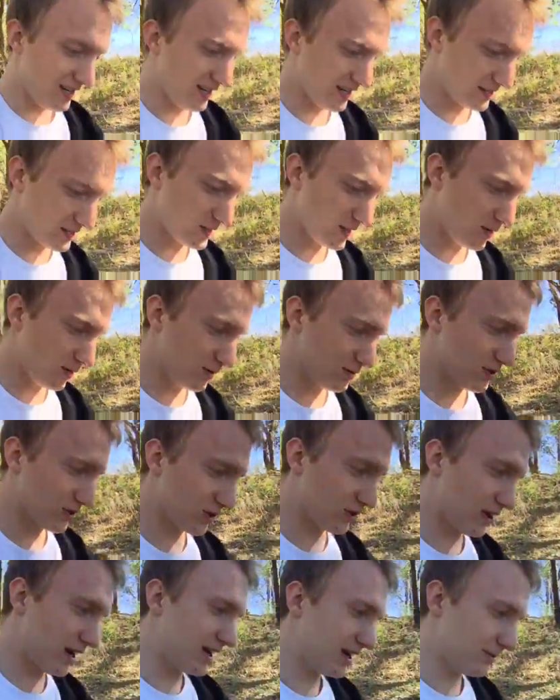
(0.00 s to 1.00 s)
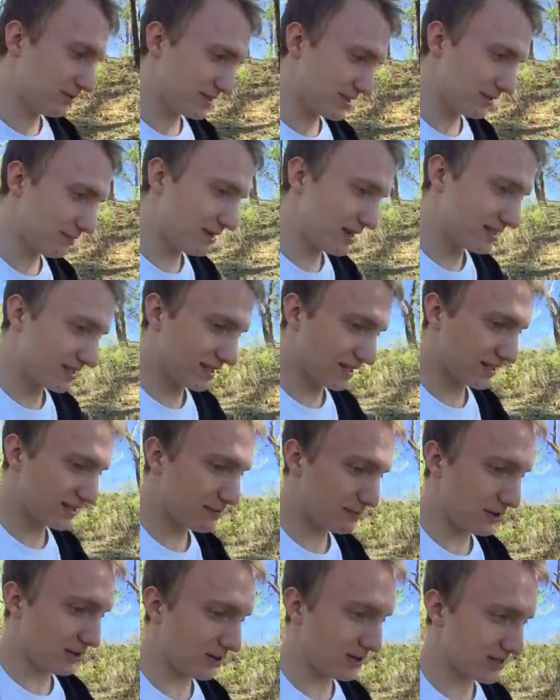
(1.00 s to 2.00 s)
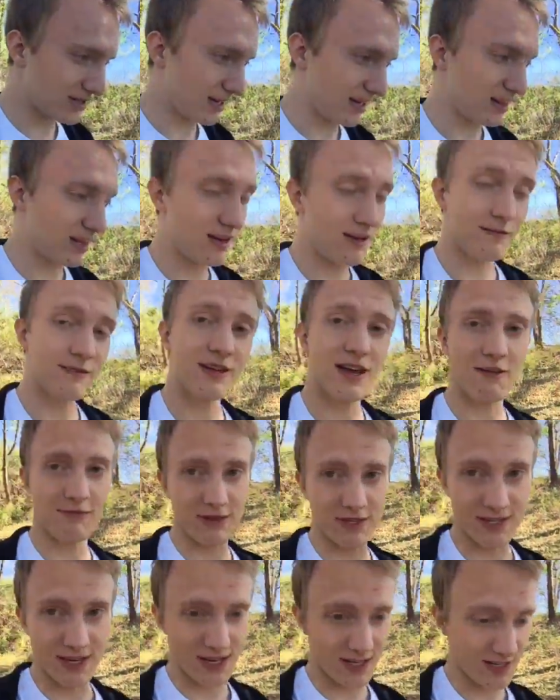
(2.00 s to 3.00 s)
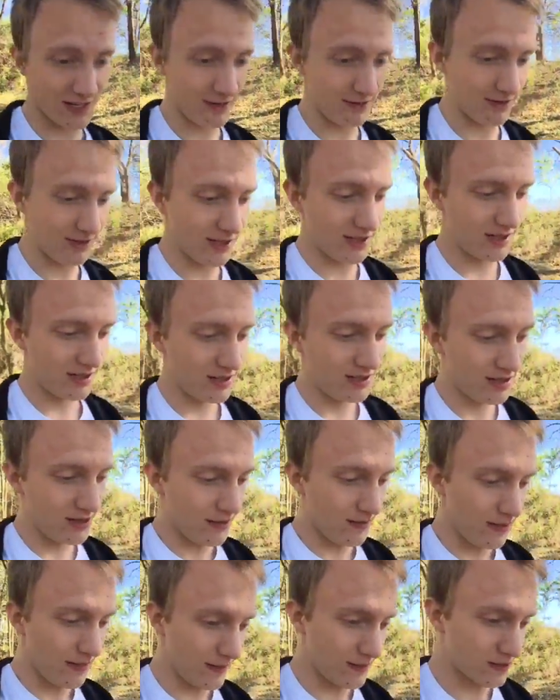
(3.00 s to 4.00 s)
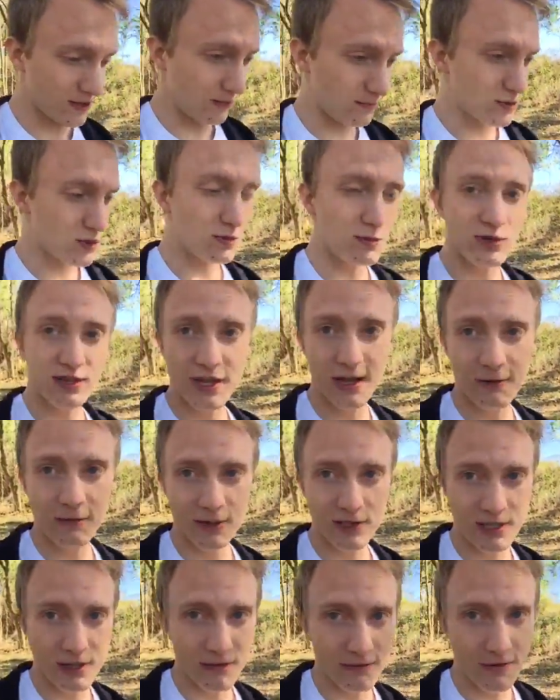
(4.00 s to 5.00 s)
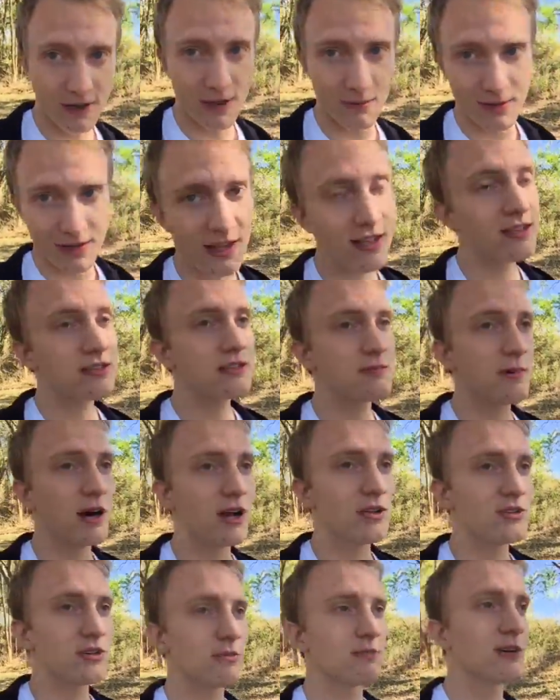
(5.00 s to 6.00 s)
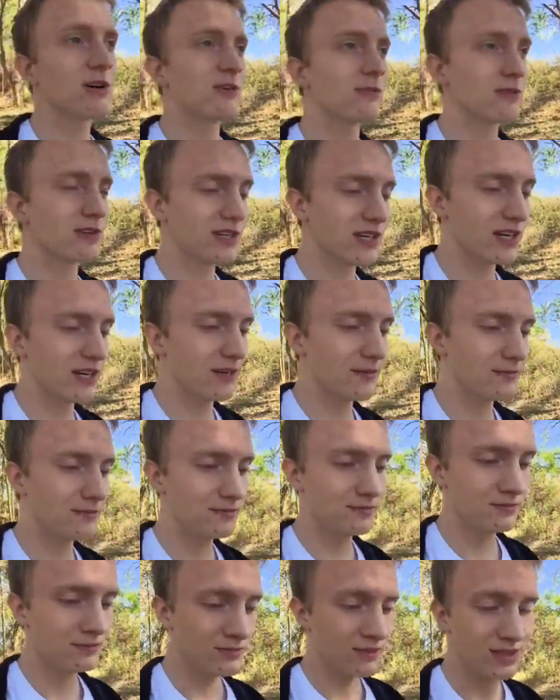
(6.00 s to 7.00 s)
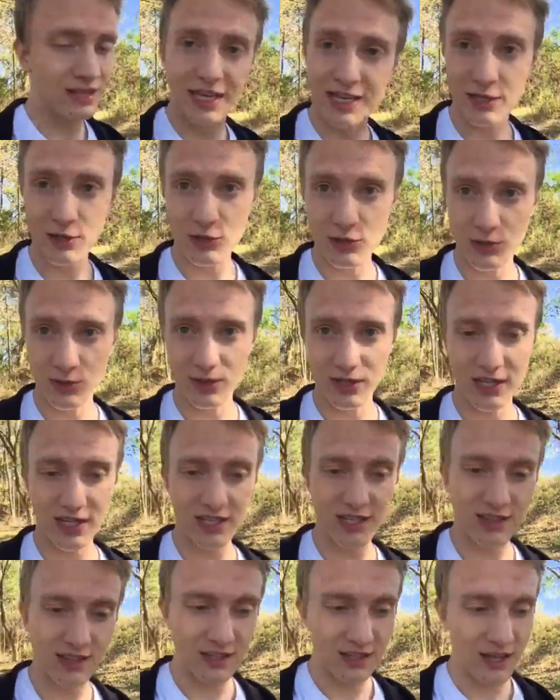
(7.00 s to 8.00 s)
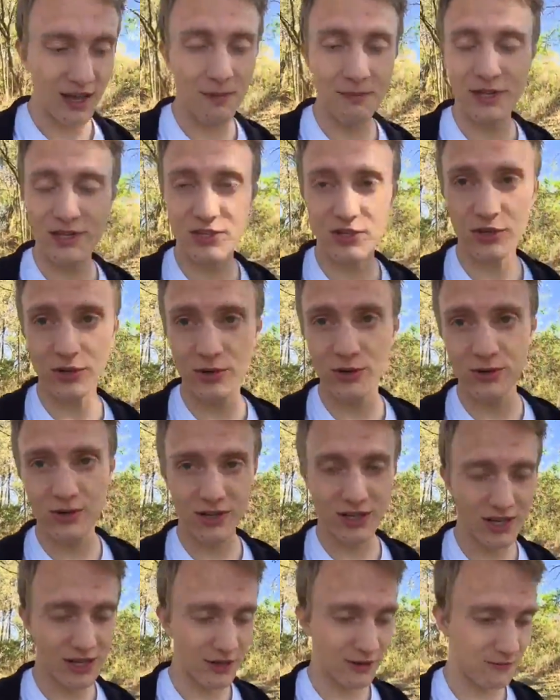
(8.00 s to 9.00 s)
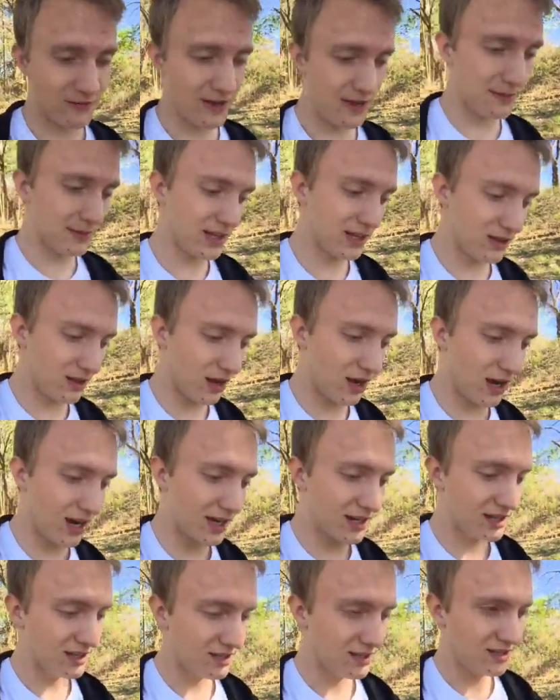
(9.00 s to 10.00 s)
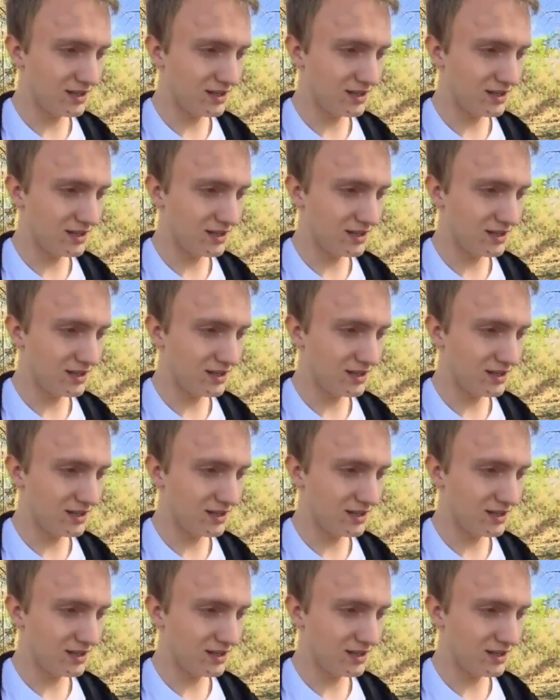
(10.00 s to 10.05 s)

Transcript: And so it was a great, it was an amazing experience, and I loved every second of it. And so I'm super thankful to the family that sponsored me over there. Thank you, Julie. I miss you and your family a lot.